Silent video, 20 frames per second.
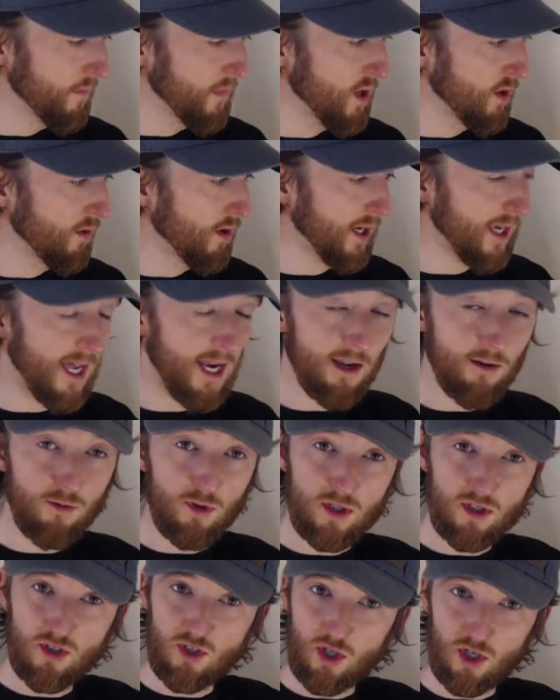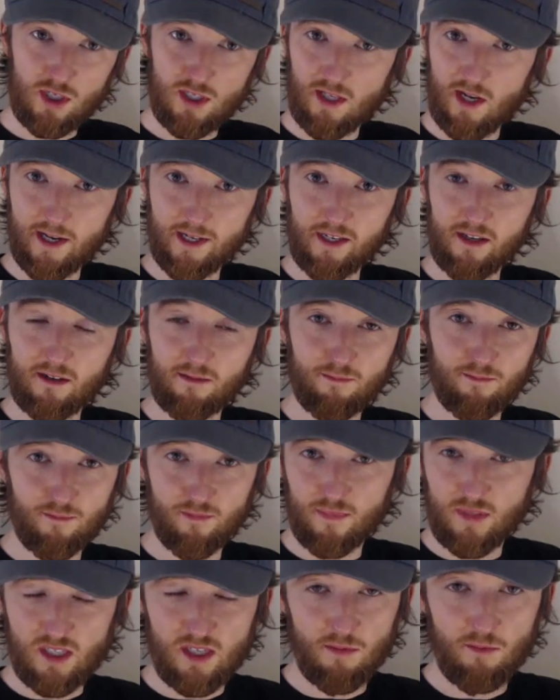you can get it with just like a
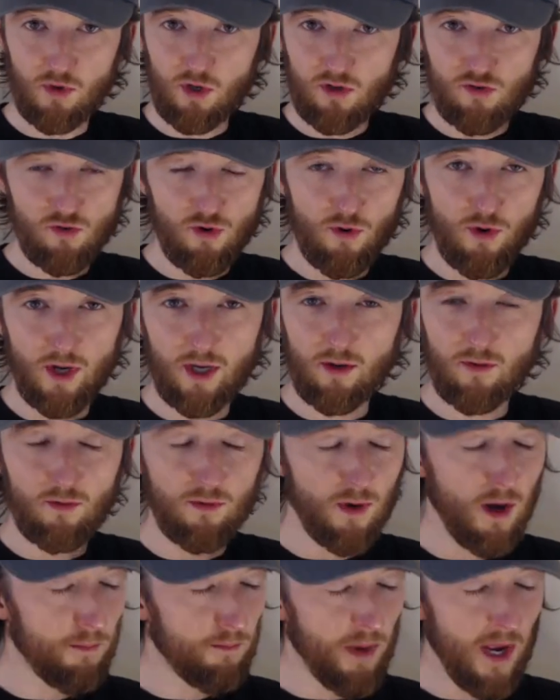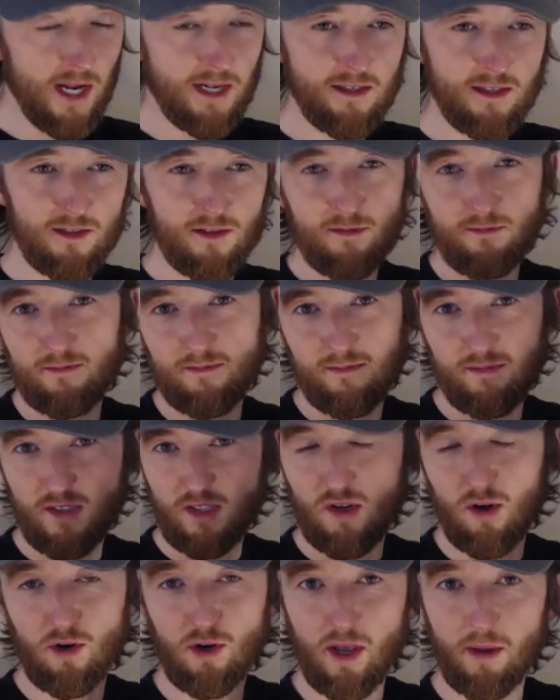someone drawing or a pencil
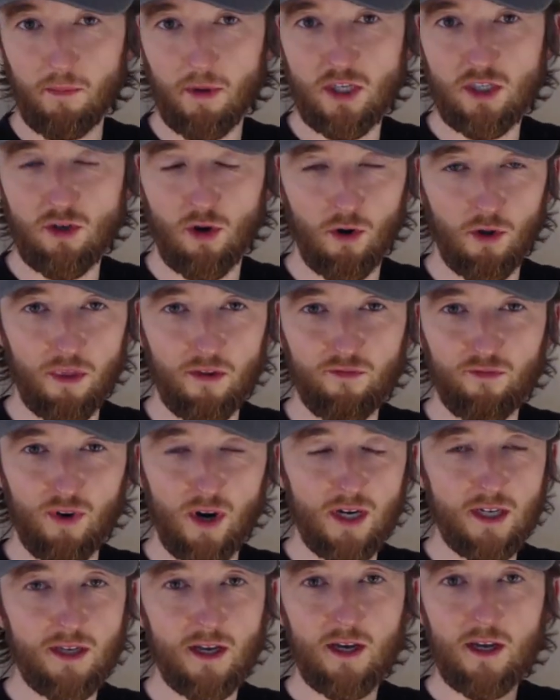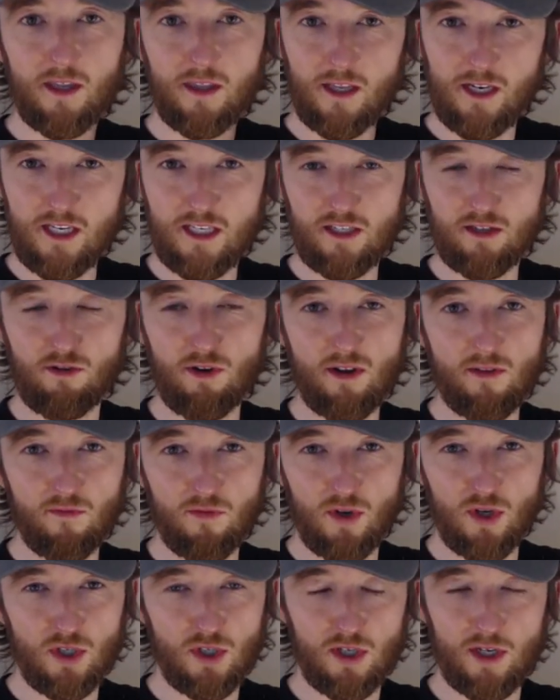stock image on the front, the discrete
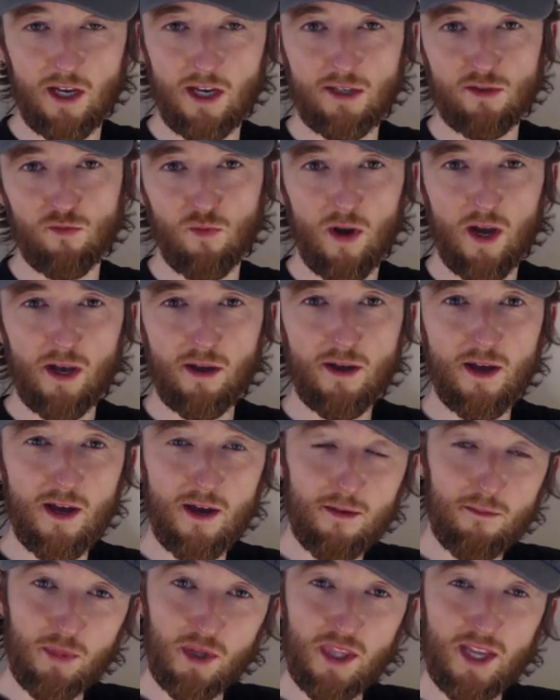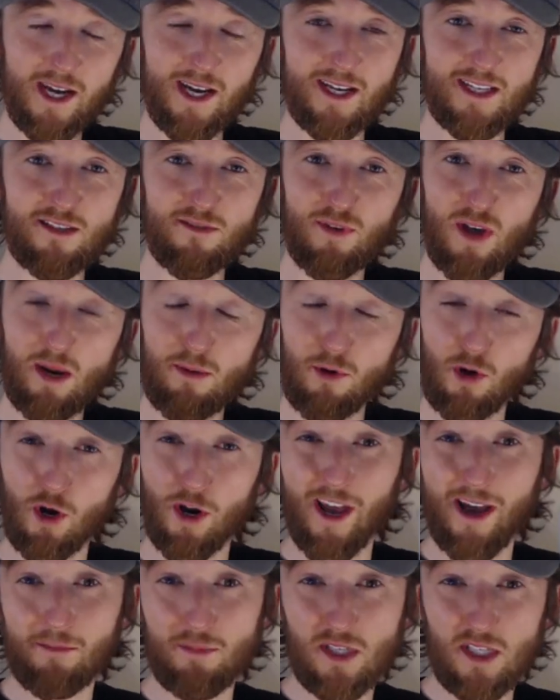version as well. But that is available
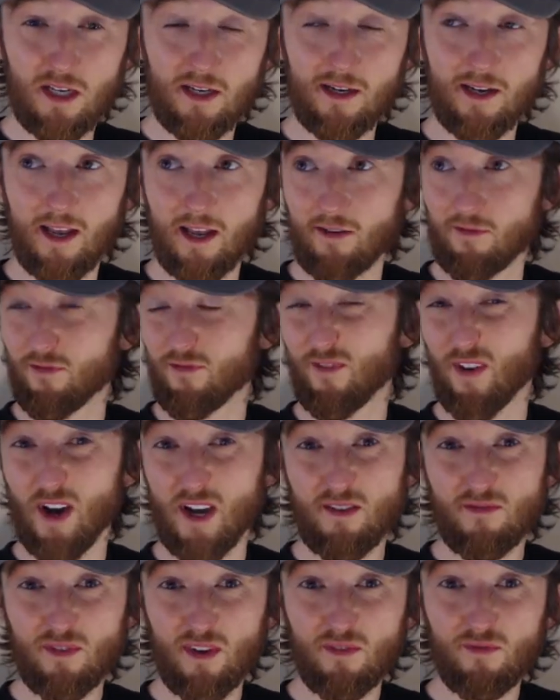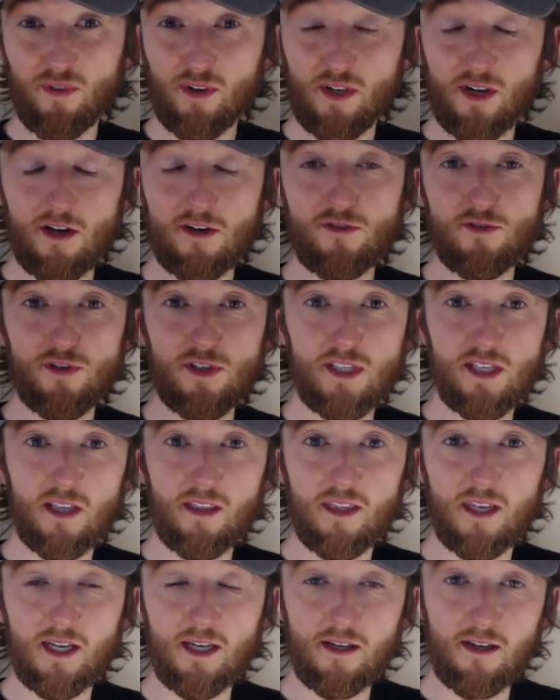on Amazon in 5 different countries,
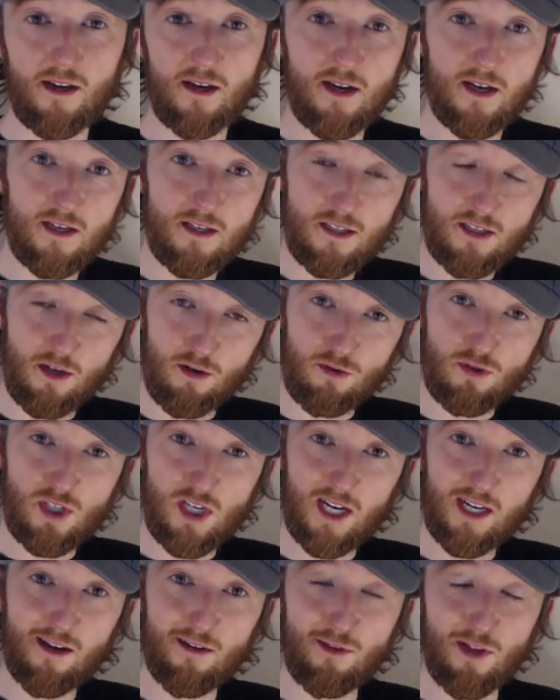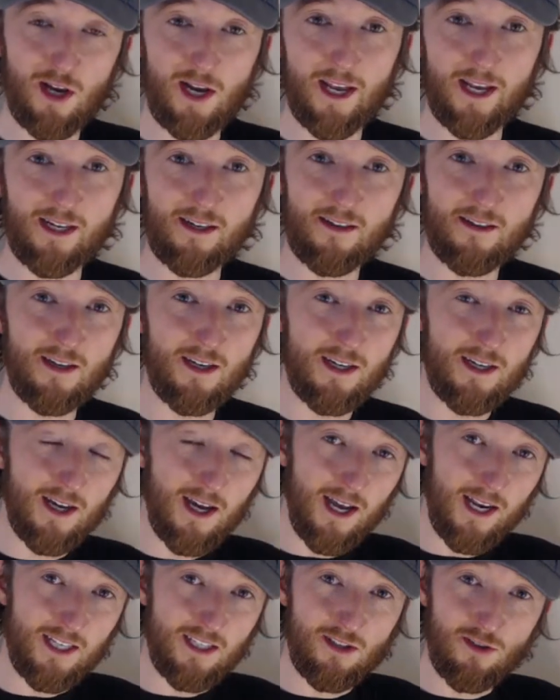I think. So check out the link.
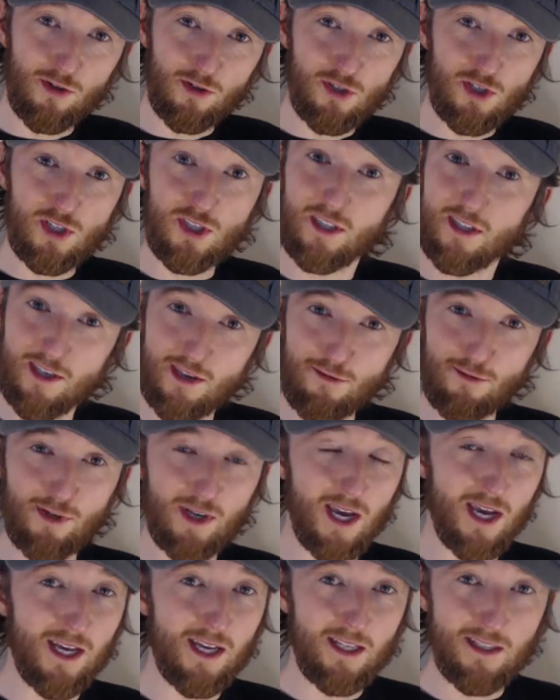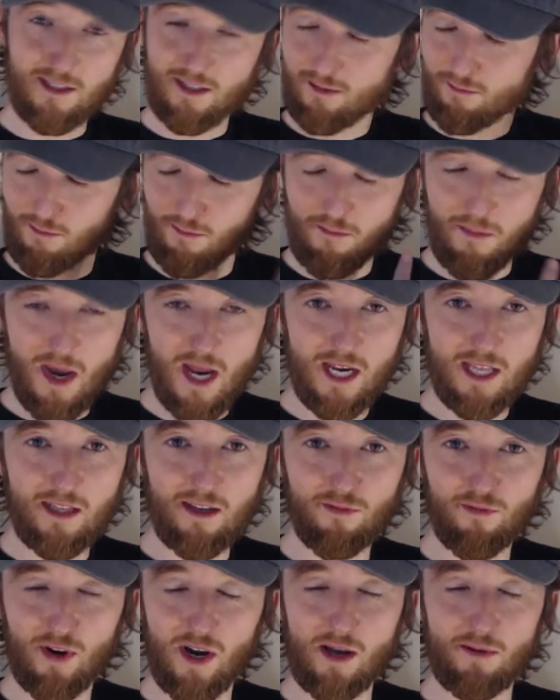And it's not just the UK, it's many
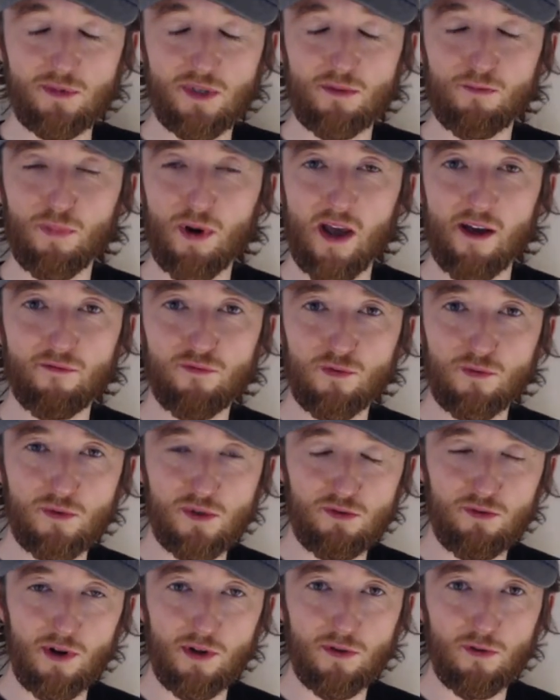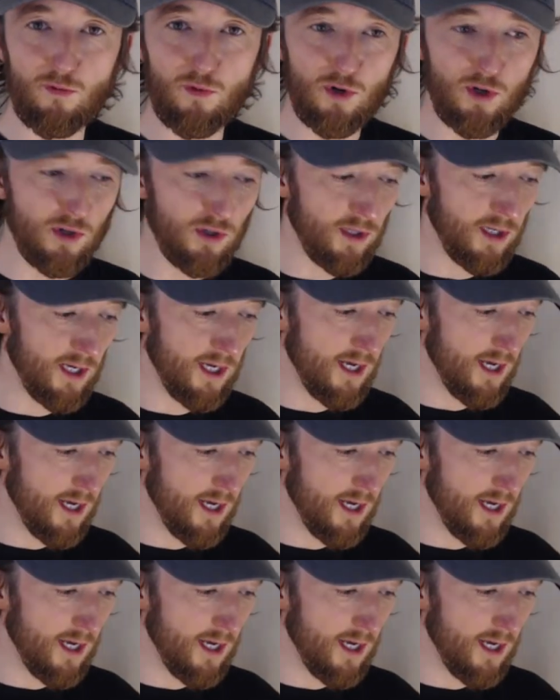different Amazon platforms around the world.